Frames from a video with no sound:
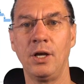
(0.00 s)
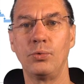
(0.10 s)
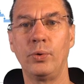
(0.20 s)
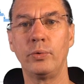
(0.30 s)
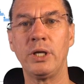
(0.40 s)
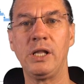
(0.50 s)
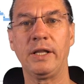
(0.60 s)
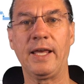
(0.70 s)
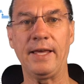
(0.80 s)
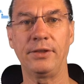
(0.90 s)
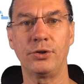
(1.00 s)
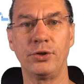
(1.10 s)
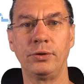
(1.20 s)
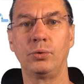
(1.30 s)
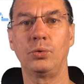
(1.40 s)
we will
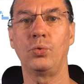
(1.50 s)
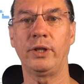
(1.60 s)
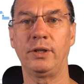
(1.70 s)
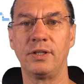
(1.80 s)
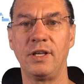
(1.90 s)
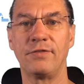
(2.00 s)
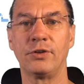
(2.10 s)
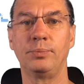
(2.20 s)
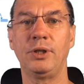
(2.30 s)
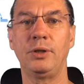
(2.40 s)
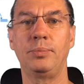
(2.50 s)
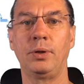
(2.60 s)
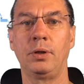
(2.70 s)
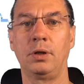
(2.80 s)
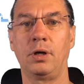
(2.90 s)
gather with the different
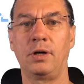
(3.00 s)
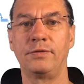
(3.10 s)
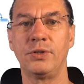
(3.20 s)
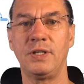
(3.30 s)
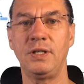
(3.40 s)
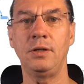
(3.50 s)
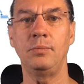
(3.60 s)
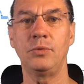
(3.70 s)
people of the team,